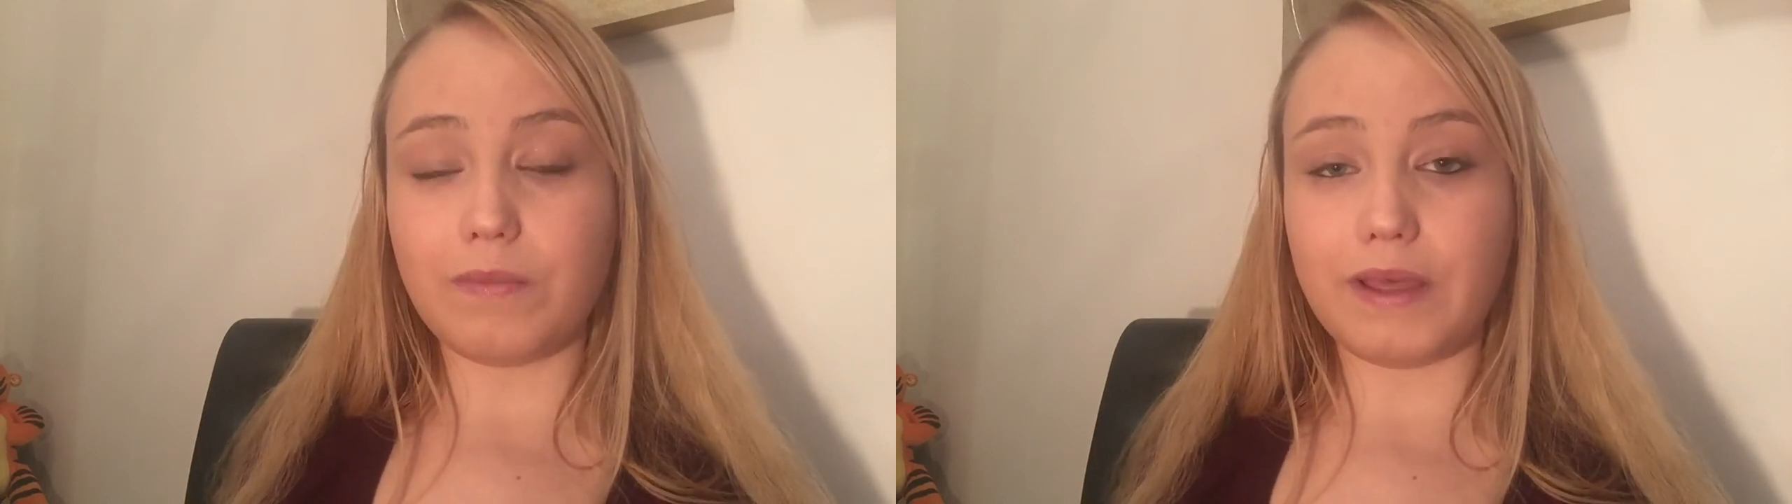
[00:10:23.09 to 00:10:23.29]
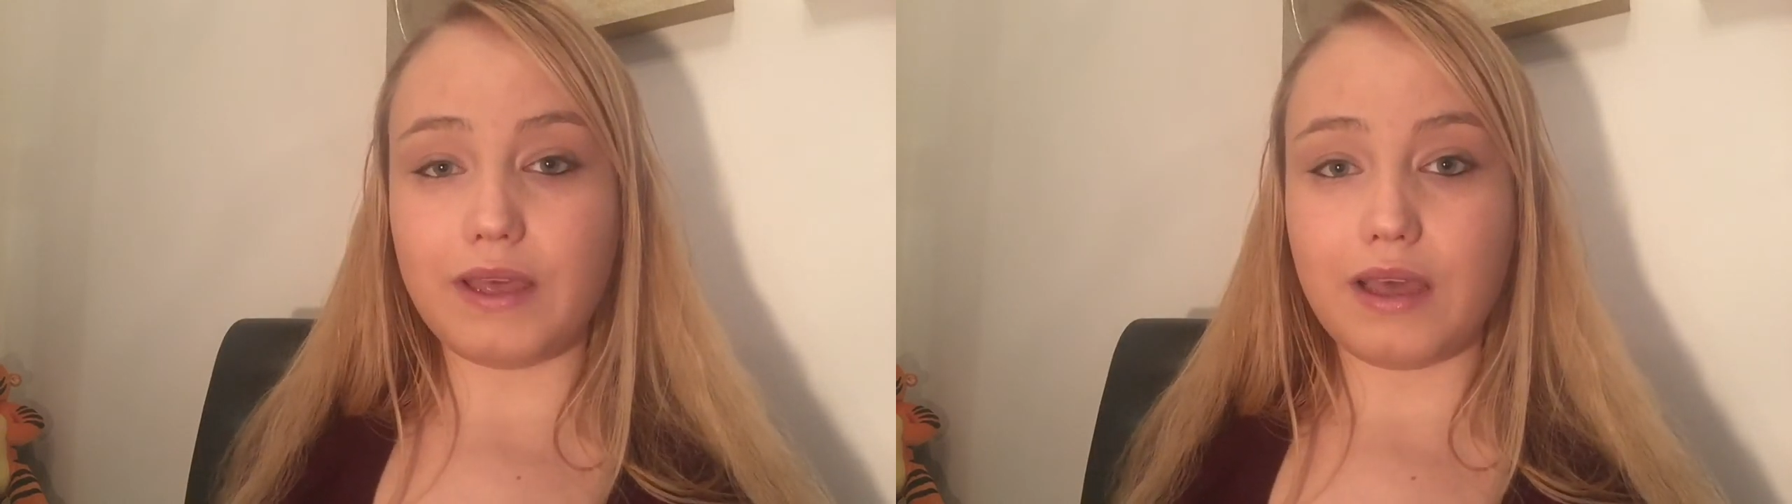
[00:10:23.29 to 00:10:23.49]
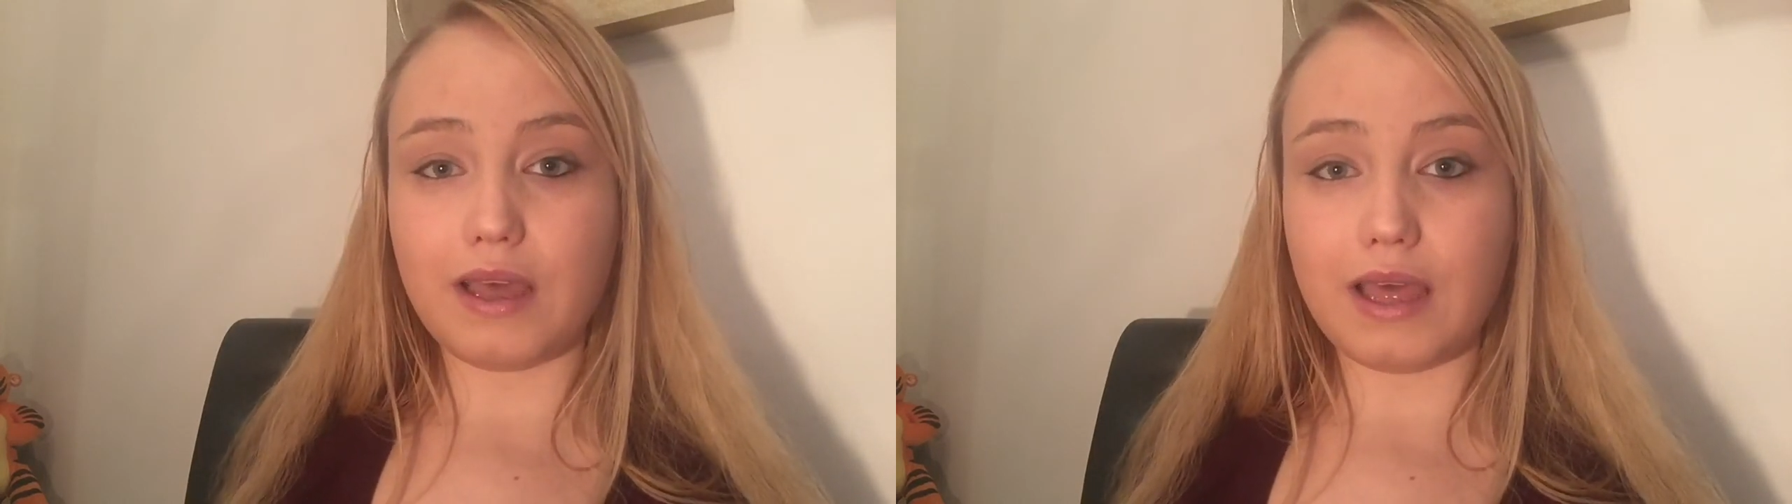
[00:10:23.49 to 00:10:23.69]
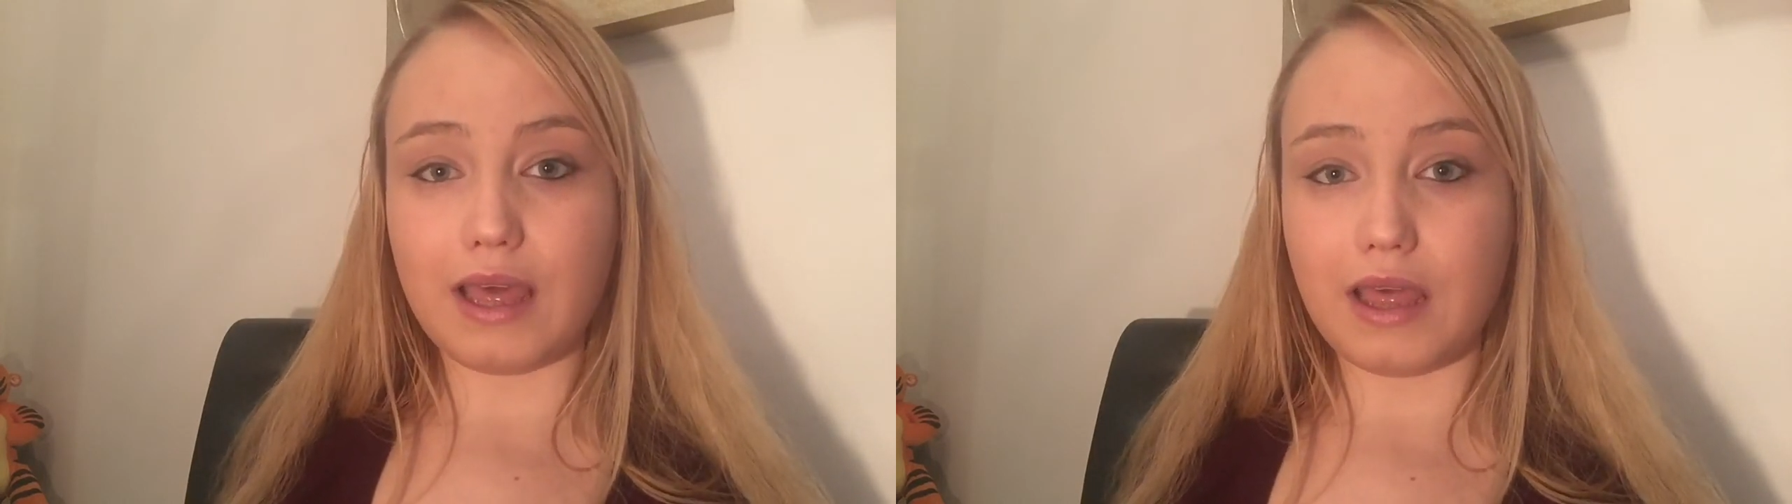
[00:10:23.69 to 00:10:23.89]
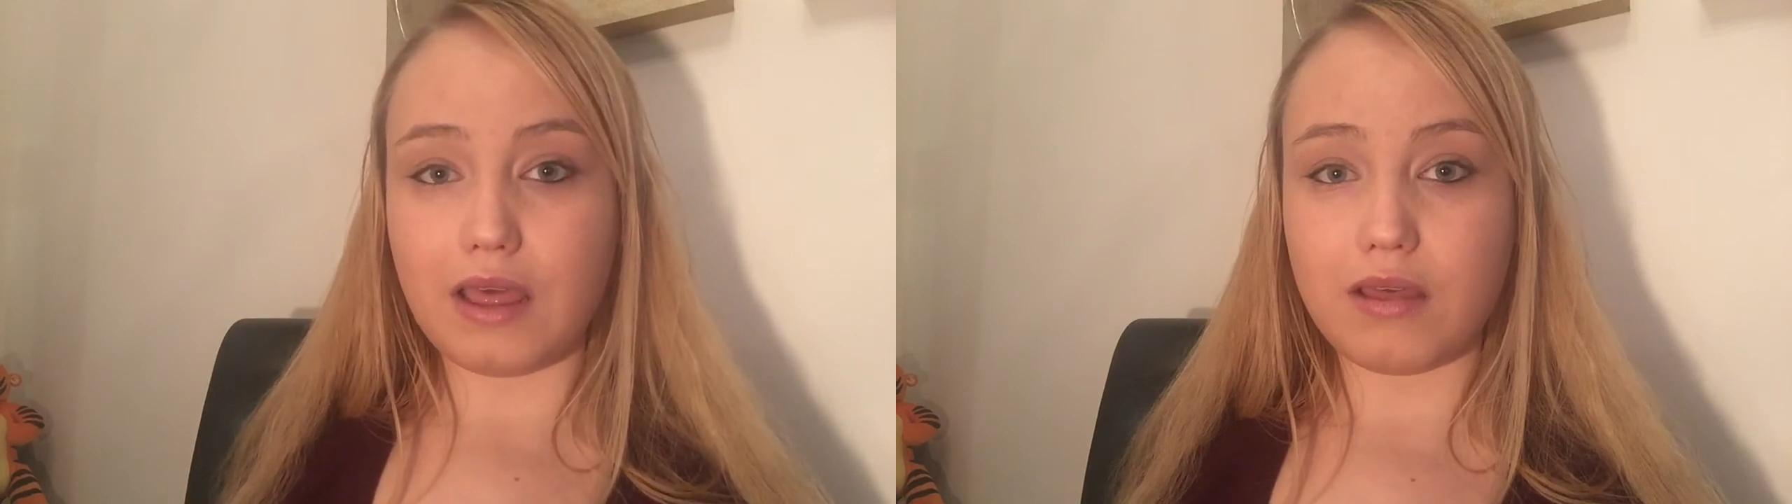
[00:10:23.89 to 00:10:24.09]
be
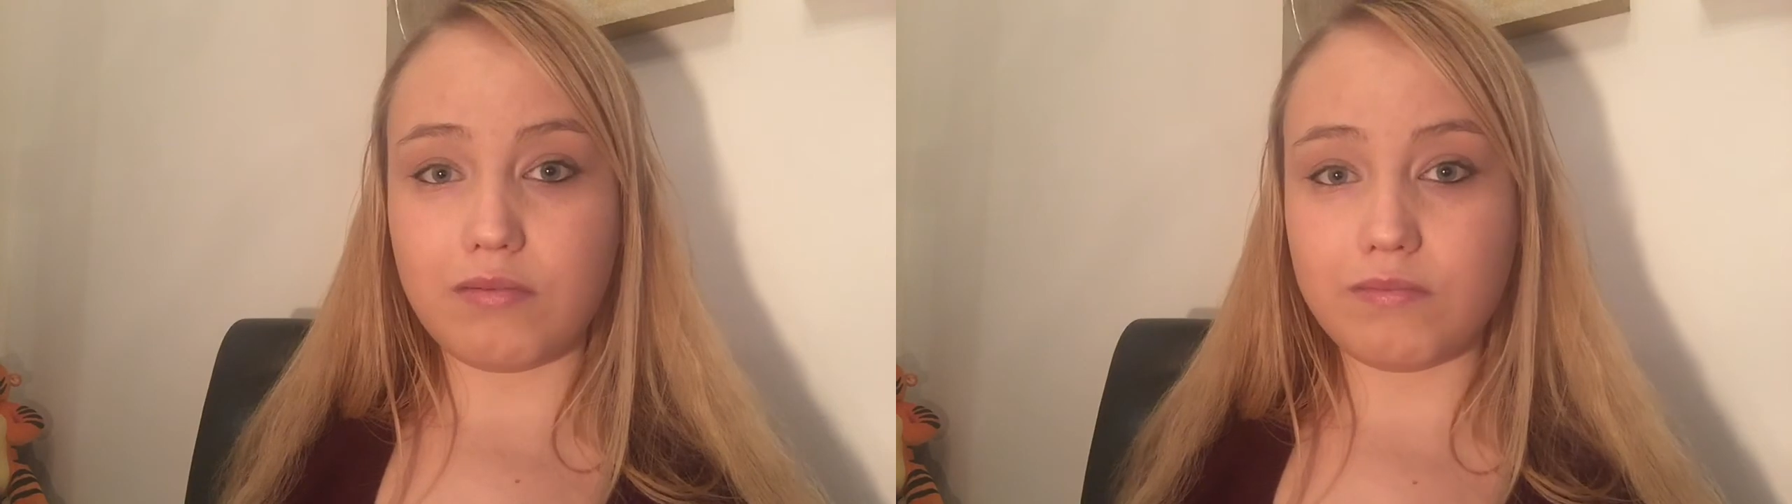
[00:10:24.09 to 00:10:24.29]
a